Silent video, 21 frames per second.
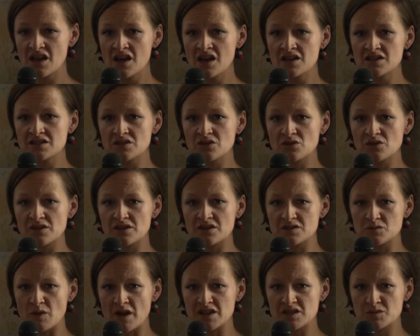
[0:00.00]
So there's
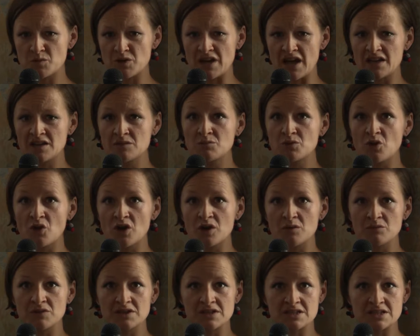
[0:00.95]
widespread
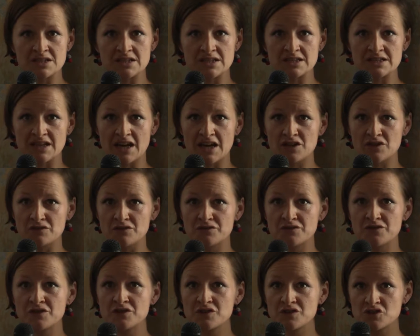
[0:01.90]
unemployment, it's kind of
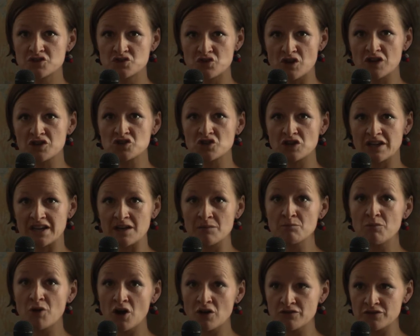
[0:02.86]
structurally
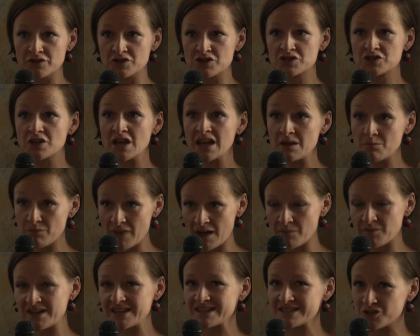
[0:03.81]
impoverished.
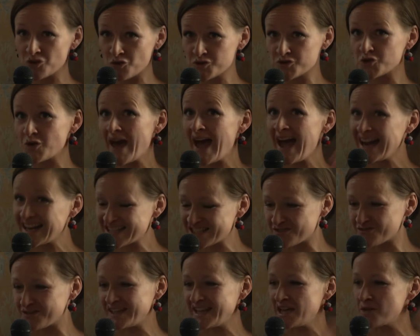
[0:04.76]
It's also
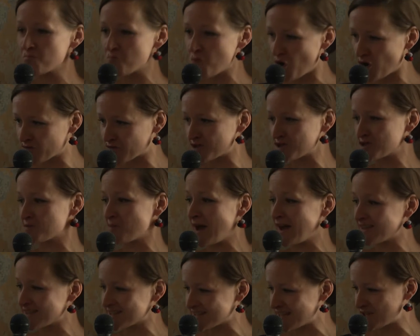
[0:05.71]
actively impoverished
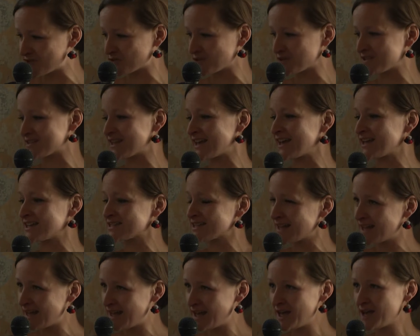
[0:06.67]
by the central state
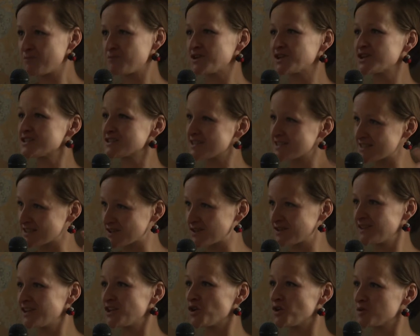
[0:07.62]
because
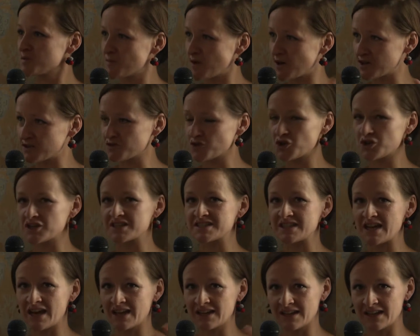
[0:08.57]
it's part of
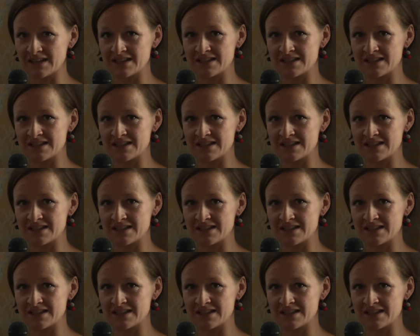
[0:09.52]
Kurdistan,